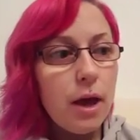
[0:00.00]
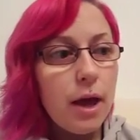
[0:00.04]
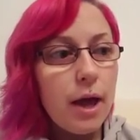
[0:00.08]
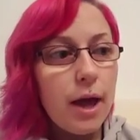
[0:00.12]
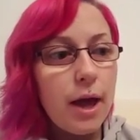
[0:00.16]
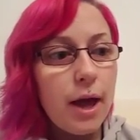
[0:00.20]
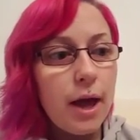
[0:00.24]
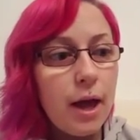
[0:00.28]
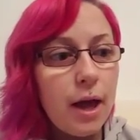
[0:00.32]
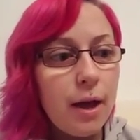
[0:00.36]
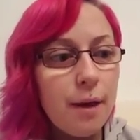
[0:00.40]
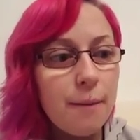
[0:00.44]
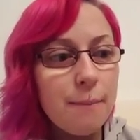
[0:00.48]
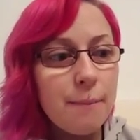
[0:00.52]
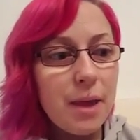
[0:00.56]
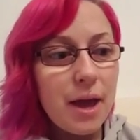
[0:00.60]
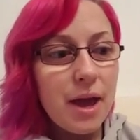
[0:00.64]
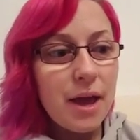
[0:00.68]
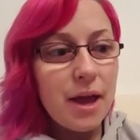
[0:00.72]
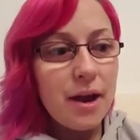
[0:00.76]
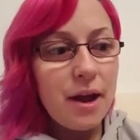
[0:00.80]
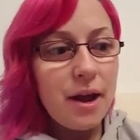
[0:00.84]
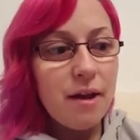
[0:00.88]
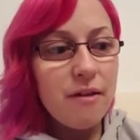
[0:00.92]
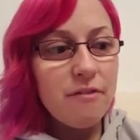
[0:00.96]

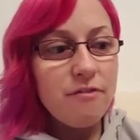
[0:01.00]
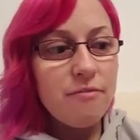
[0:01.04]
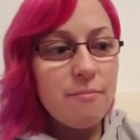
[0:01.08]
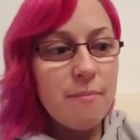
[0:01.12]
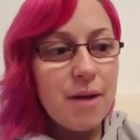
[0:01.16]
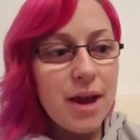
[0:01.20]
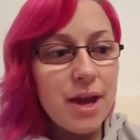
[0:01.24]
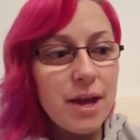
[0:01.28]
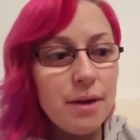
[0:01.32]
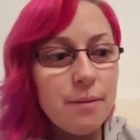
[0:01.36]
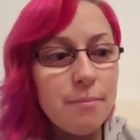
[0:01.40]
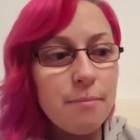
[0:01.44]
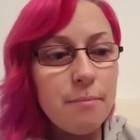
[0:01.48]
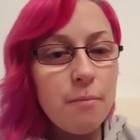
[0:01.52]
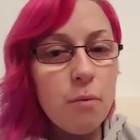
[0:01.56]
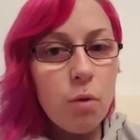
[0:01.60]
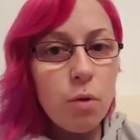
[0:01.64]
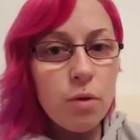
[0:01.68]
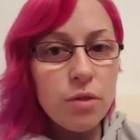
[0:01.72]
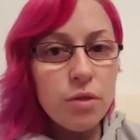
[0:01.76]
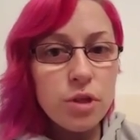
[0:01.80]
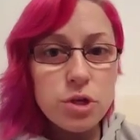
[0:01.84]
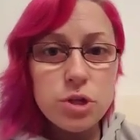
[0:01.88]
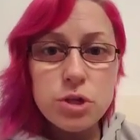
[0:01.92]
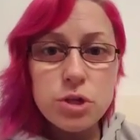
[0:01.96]
And I have made
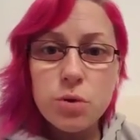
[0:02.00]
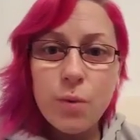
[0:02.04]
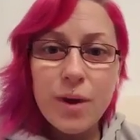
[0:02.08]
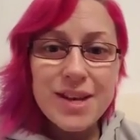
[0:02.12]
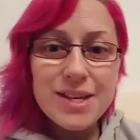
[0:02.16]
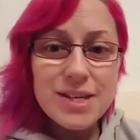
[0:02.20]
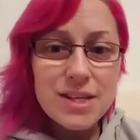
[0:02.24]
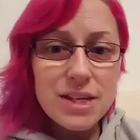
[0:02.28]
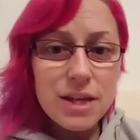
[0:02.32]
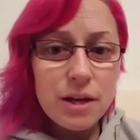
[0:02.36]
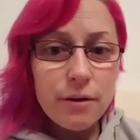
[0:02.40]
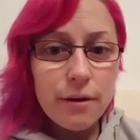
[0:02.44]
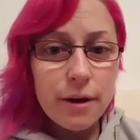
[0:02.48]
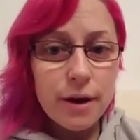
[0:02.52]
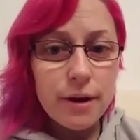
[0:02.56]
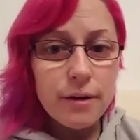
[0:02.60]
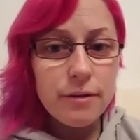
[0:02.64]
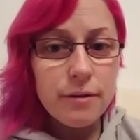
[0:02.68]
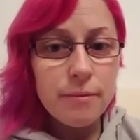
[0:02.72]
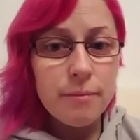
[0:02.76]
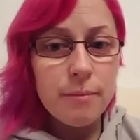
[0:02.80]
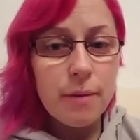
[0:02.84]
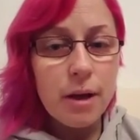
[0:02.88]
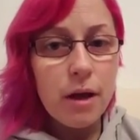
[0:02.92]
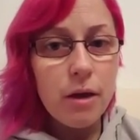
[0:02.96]
more than 20 grand
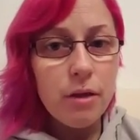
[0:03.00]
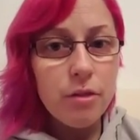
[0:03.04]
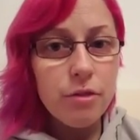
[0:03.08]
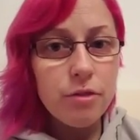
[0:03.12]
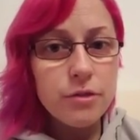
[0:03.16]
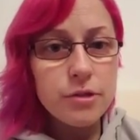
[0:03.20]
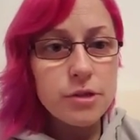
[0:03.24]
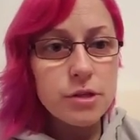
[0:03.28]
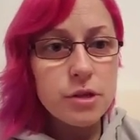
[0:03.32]
a month.